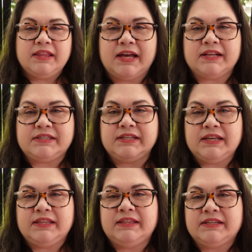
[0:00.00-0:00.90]
That's
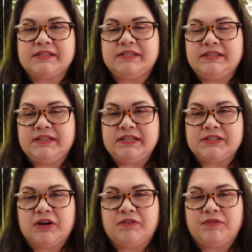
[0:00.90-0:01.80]
in this
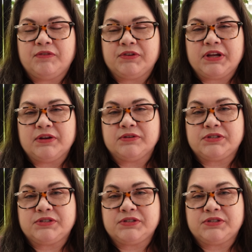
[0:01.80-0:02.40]
detolf over here.